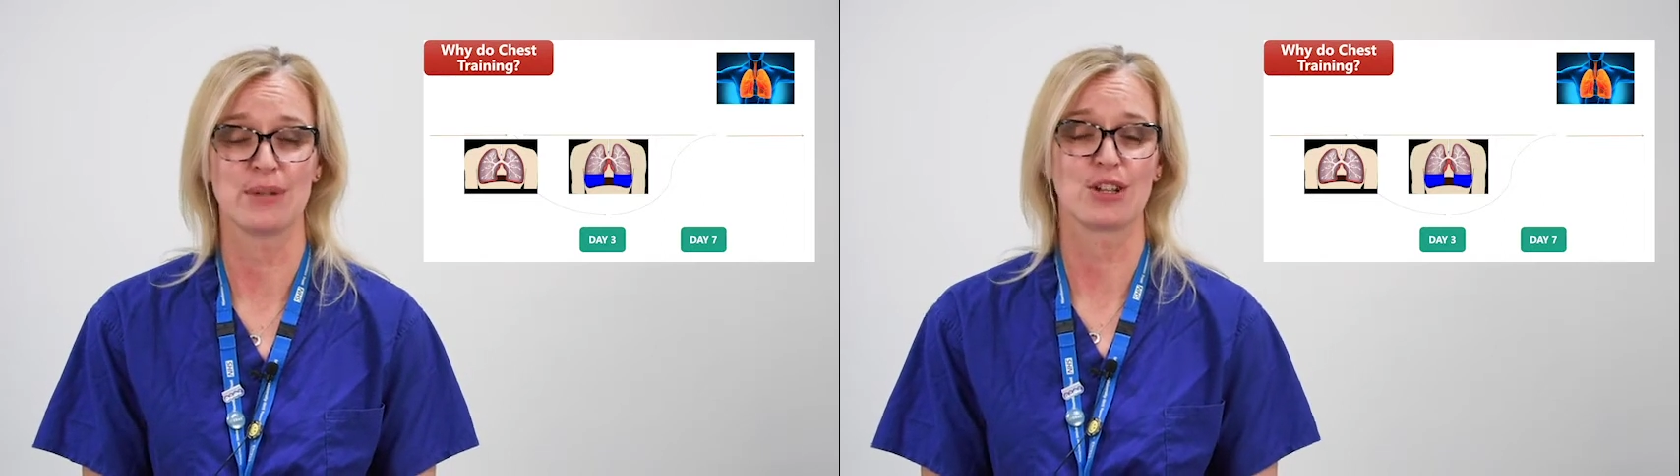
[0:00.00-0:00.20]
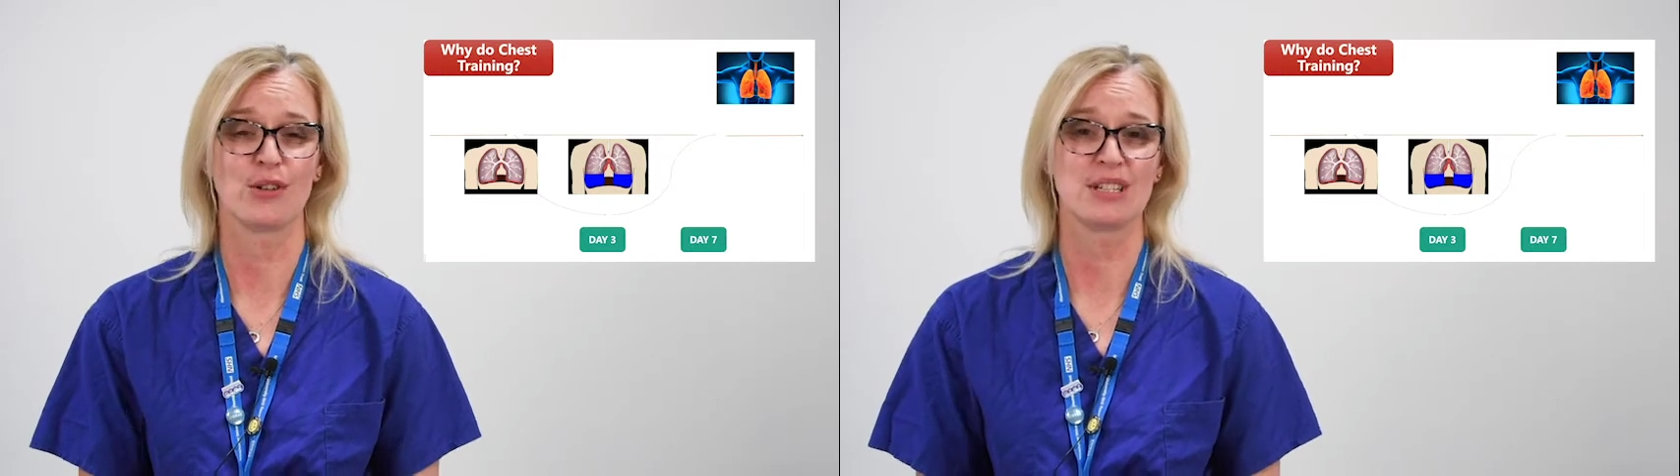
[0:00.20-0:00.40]

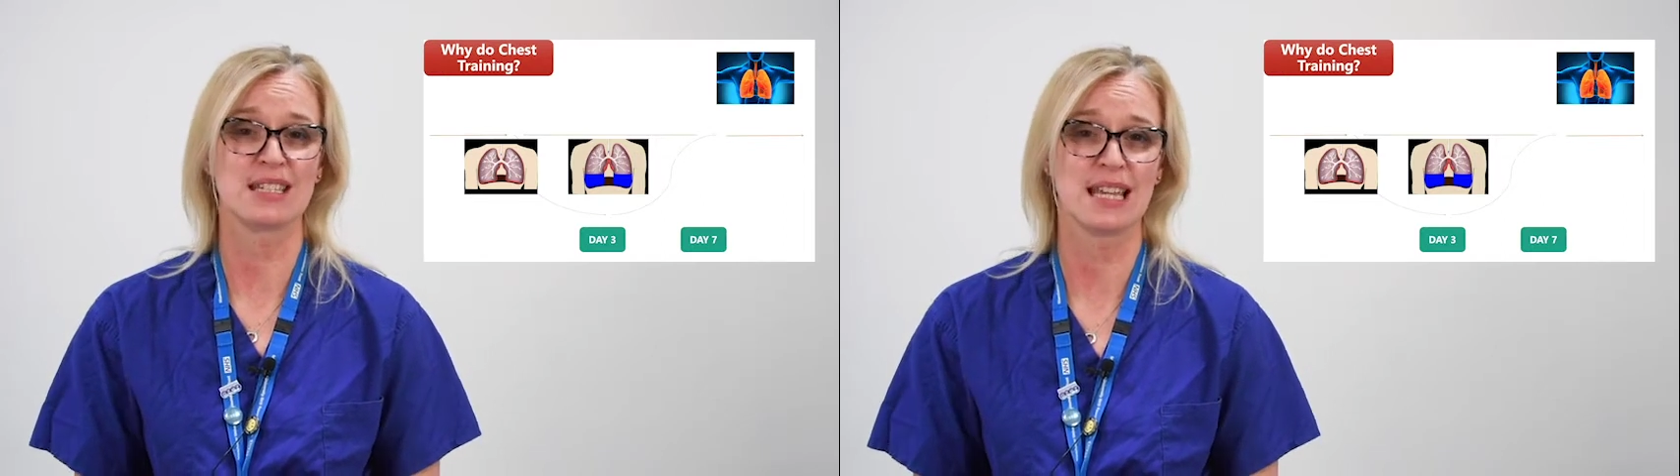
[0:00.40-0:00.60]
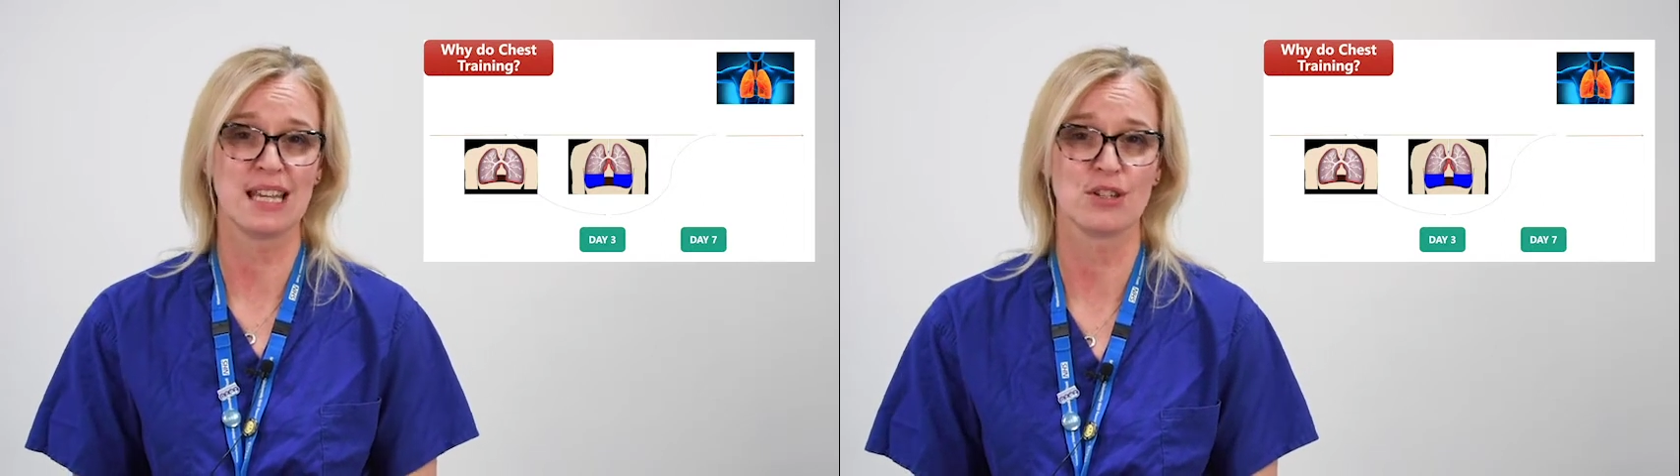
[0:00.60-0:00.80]
is going to
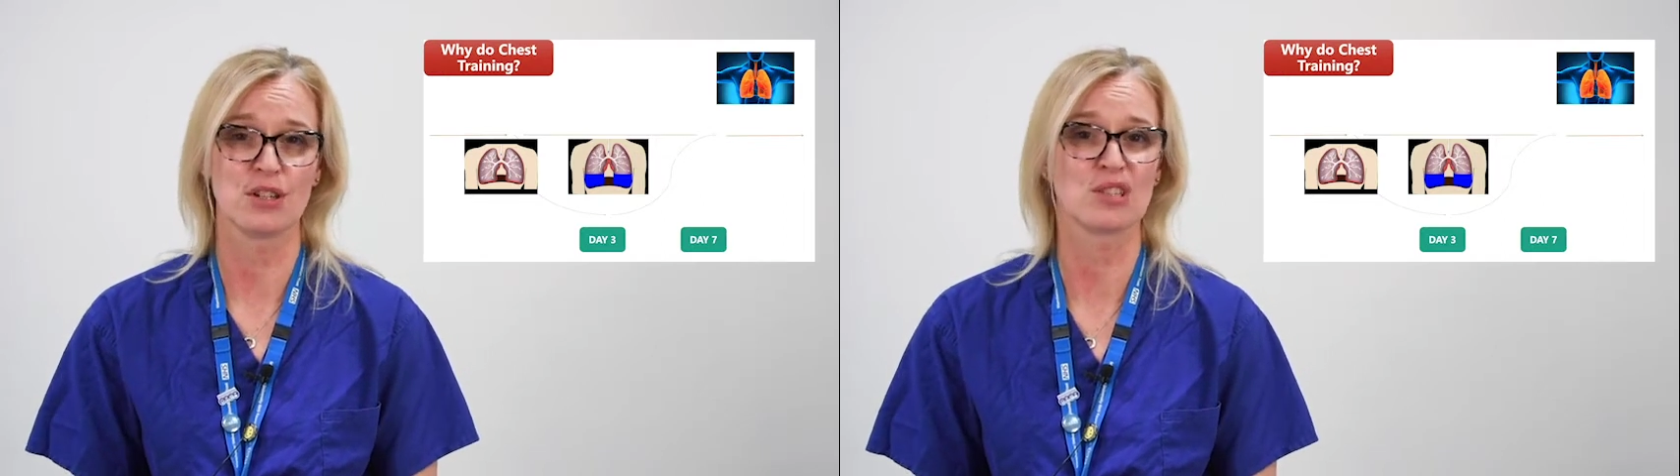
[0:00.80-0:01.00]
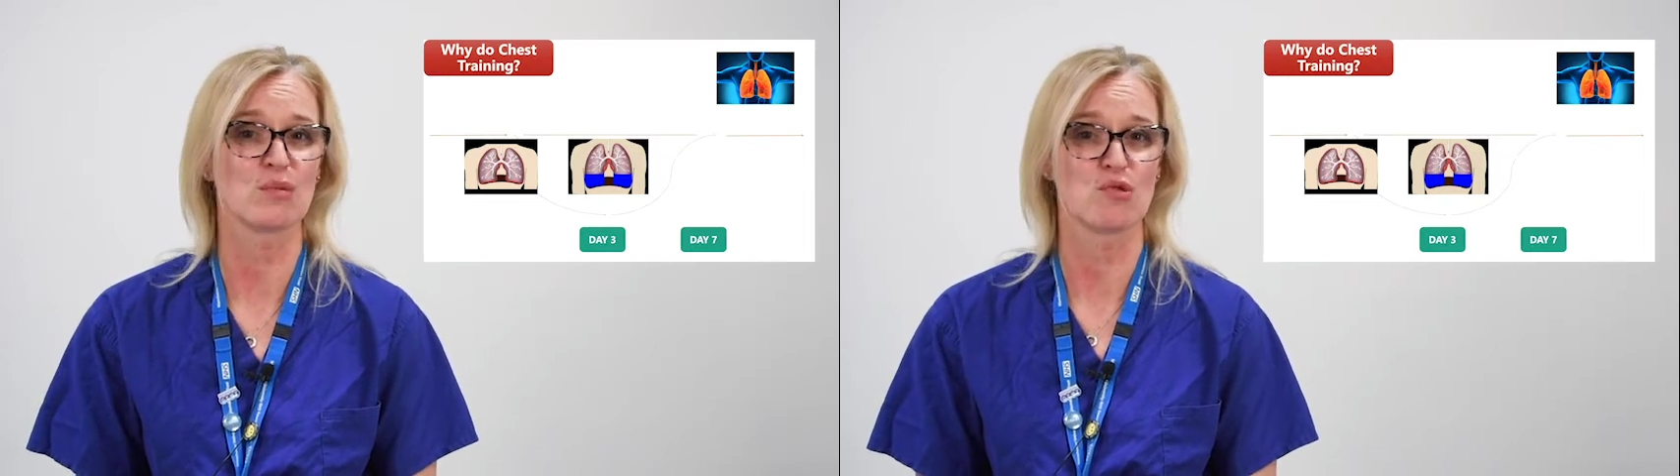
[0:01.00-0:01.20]
teach
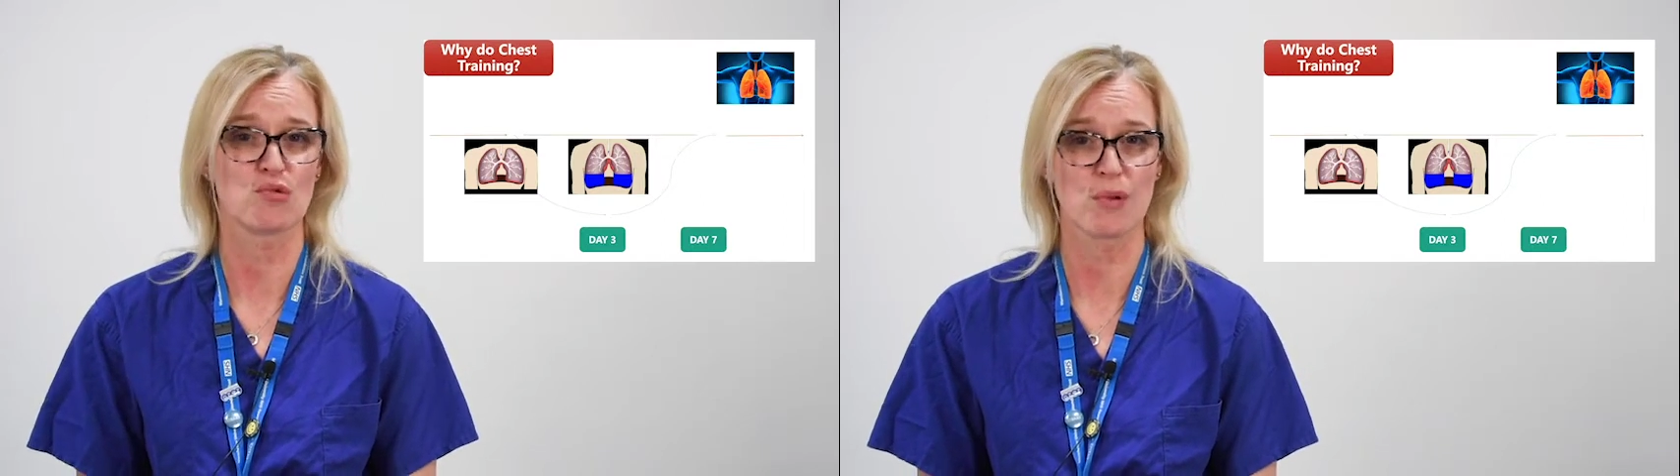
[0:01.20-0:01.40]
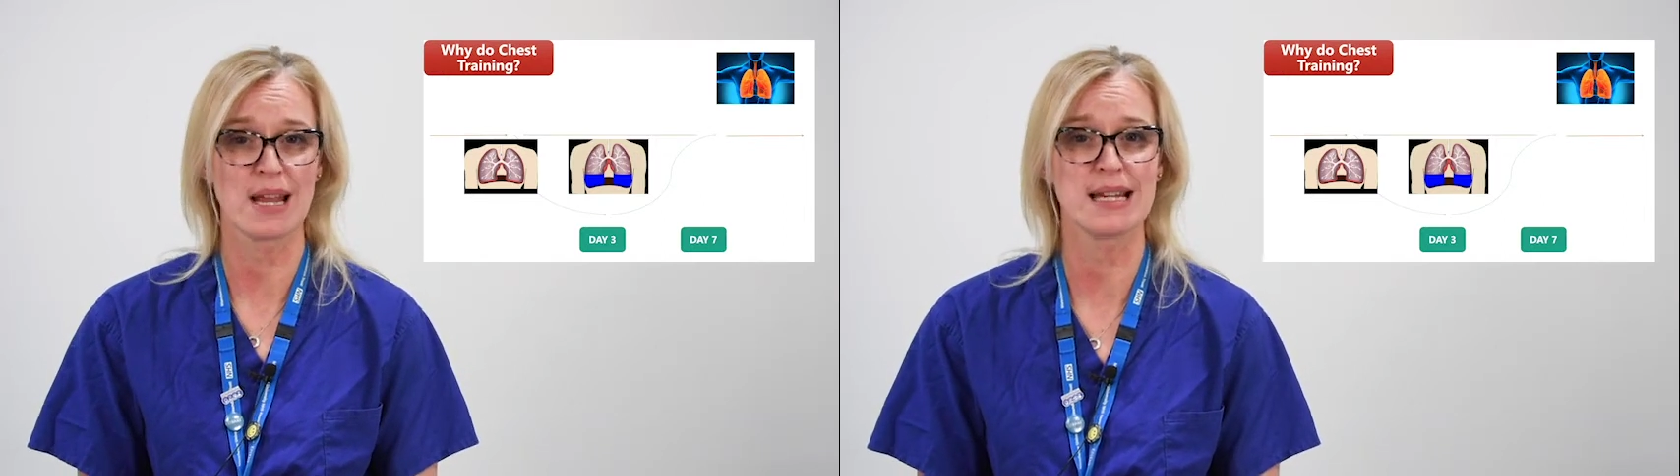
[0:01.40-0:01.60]
you some
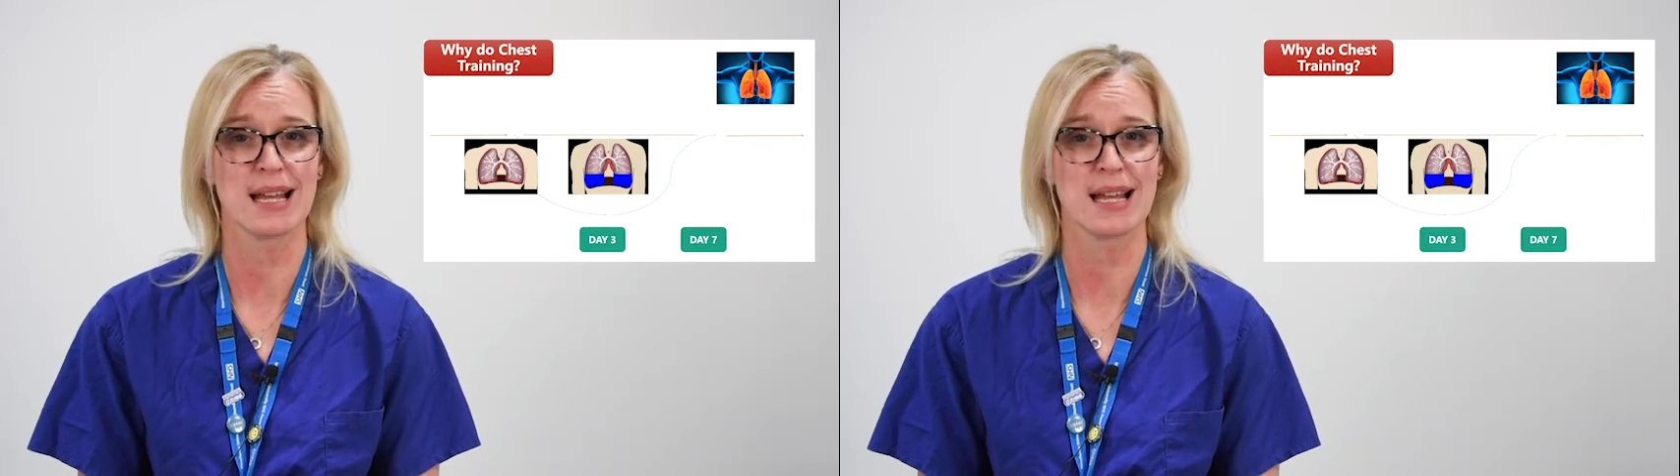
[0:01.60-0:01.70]
great